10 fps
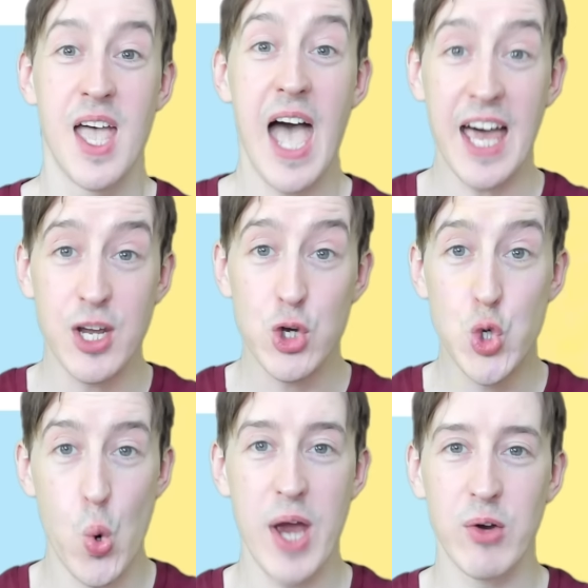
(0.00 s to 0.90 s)
An
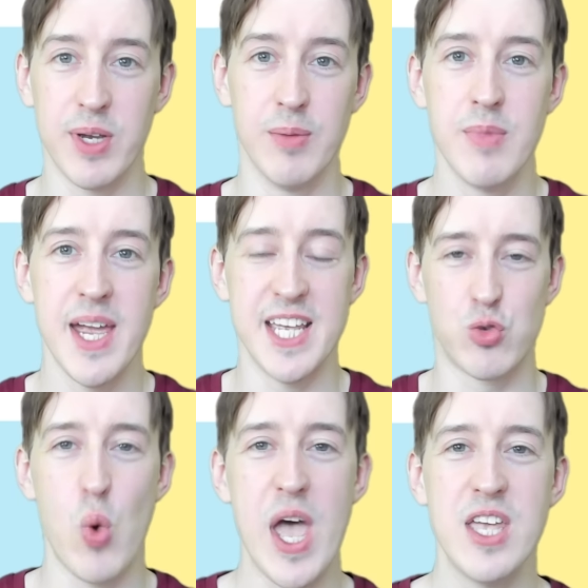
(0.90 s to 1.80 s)
aquarium is
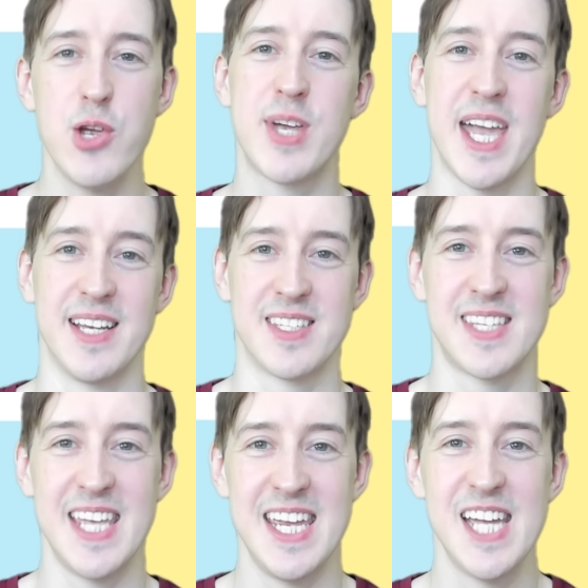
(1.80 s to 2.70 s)
where you can
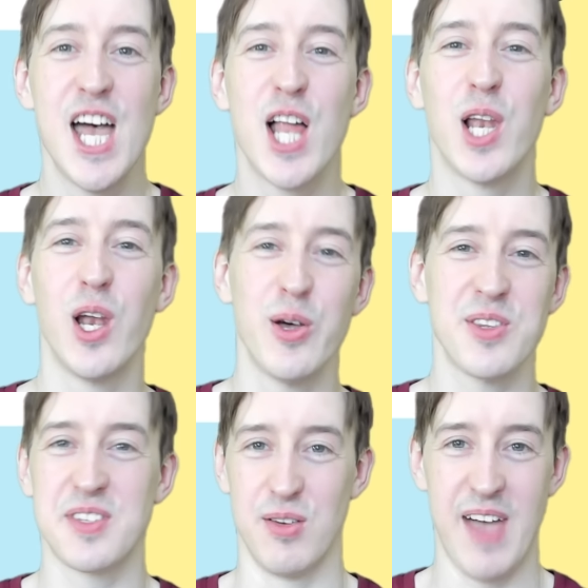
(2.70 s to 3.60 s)
see
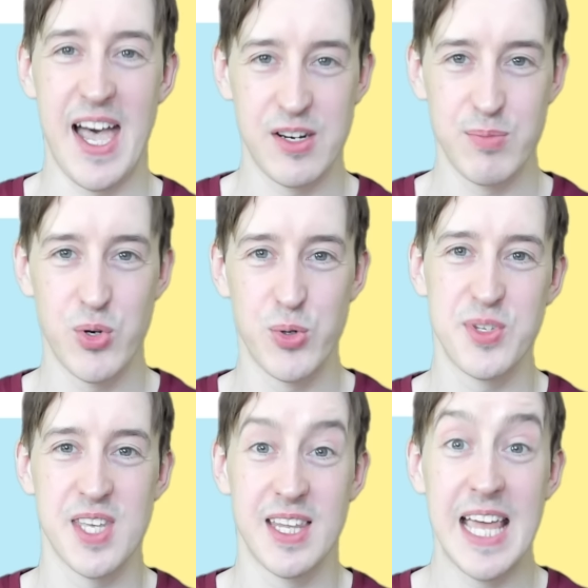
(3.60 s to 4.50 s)
lots of
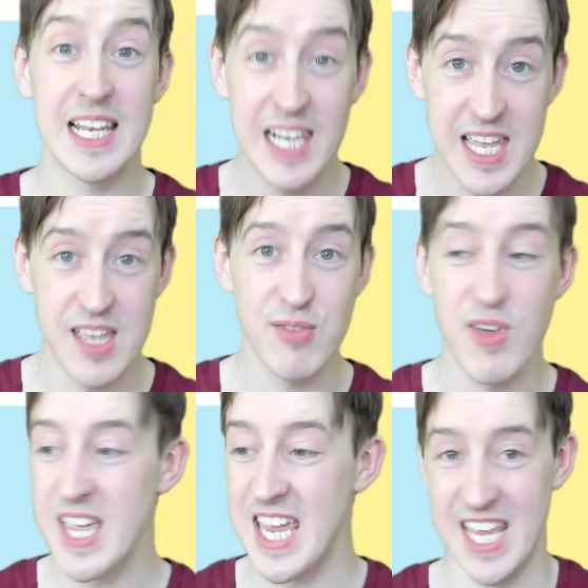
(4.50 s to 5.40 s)
animals that live
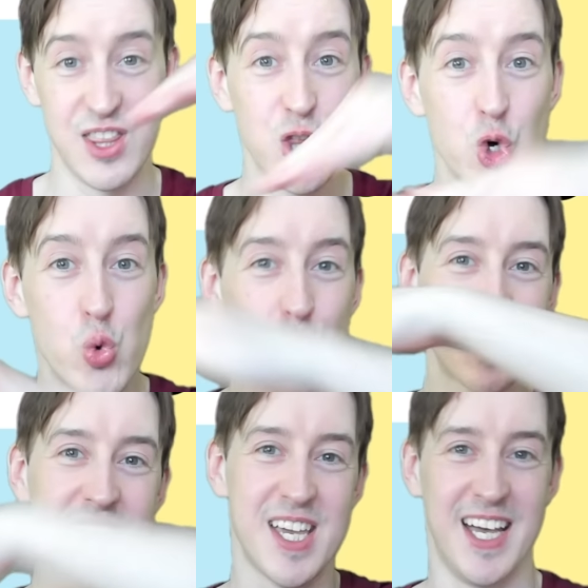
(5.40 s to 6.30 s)
in the
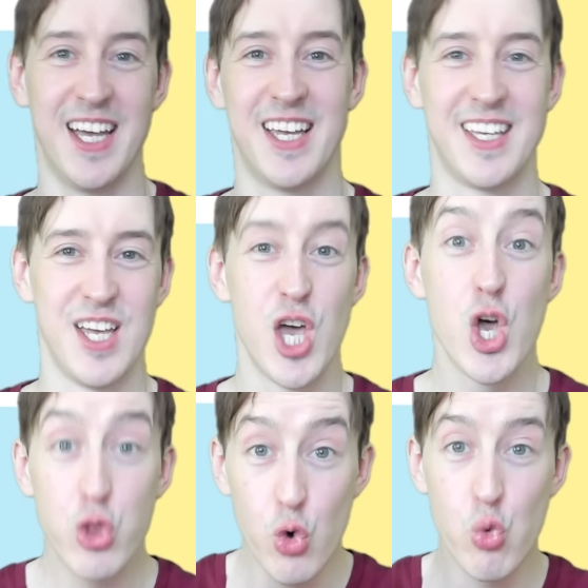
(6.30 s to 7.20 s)
water.
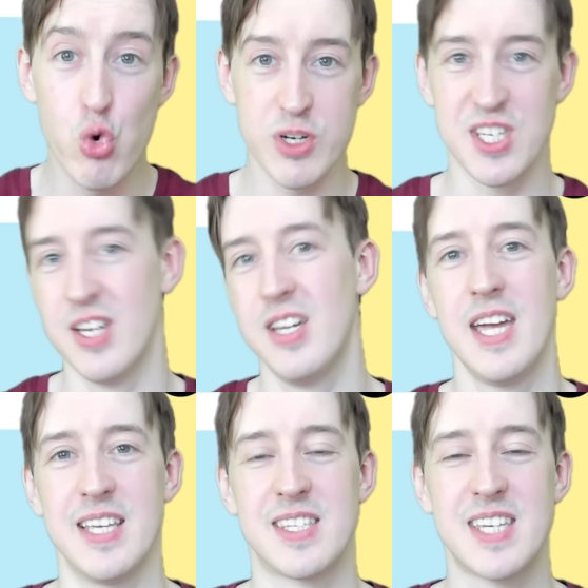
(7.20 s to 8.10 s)
The water
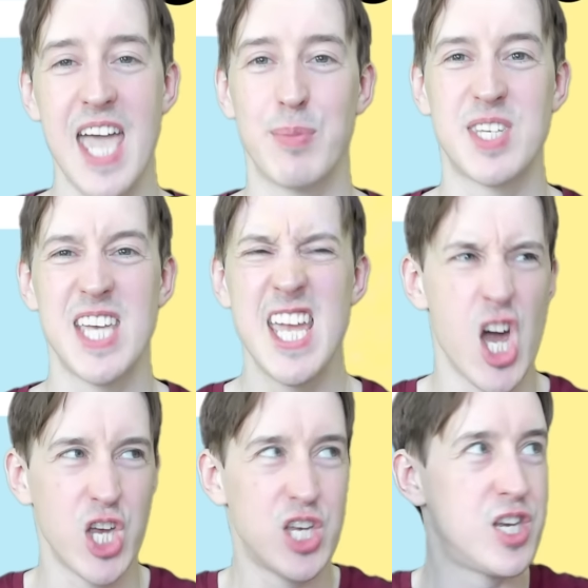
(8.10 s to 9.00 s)
is kept in
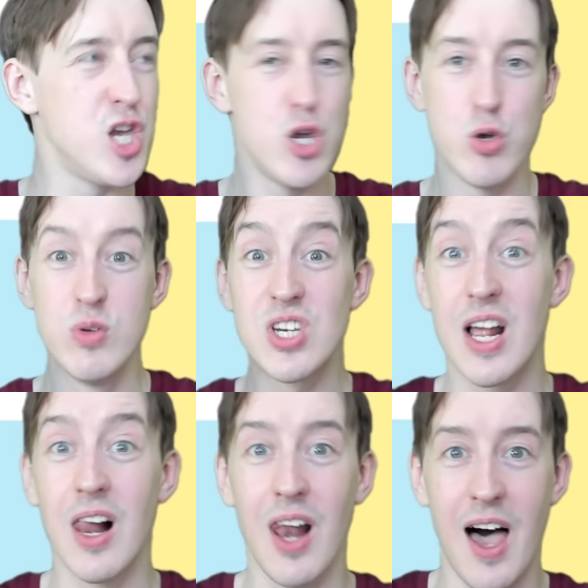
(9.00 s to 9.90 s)
a huge
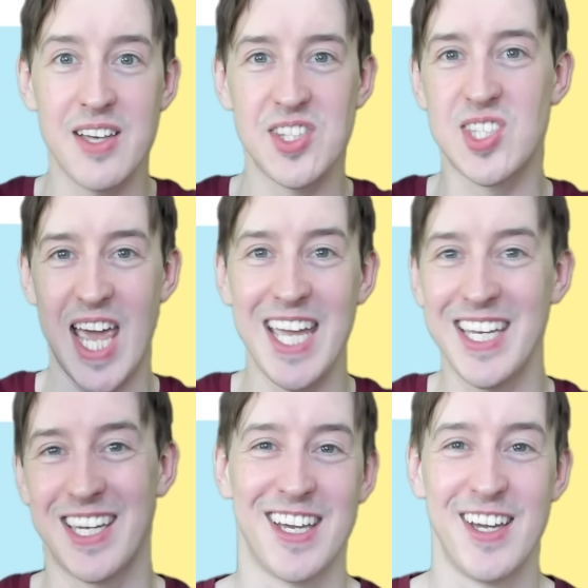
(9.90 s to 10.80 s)
glass tank.